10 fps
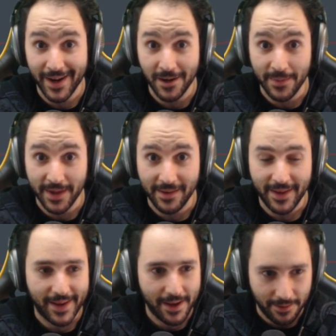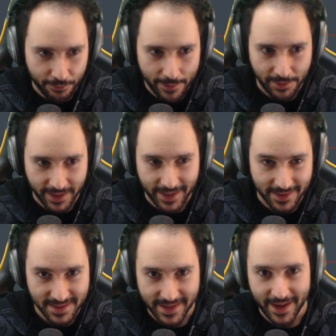Iron Man and how to
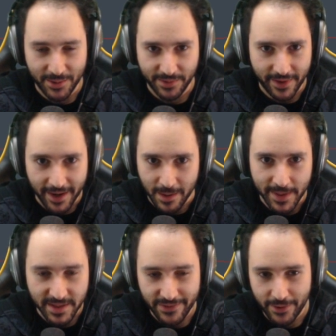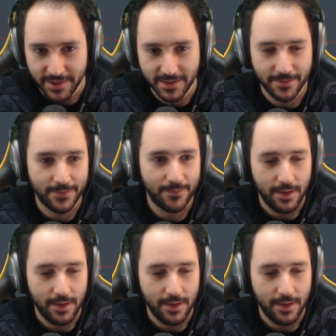replicate the sound of Iron Man's voice.